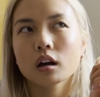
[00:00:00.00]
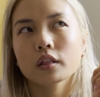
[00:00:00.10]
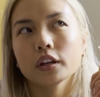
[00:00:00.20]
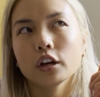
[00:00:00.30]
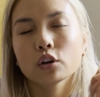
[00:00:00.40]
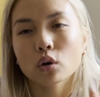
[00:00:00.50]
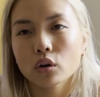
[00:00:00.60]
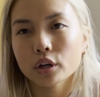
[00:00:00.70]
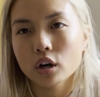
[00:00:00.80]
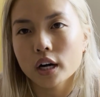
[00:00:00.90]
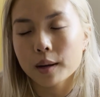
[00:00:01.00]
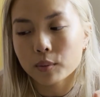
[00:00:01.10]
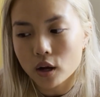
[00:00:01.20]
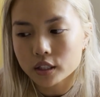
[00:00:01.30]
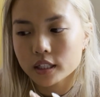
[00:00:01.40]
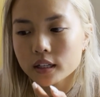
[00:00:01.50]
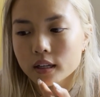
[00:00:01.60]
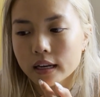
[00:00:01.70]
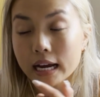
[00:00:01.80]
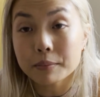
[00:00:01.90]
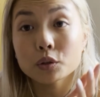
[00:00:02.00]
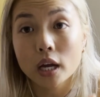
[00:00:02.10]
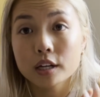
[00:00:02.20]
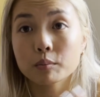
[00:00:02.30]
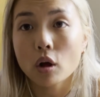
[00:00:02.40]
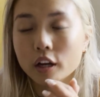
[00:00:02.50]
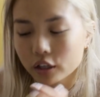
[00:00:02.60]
the Noro yarn, I blocked it, and I absolutely had to block it,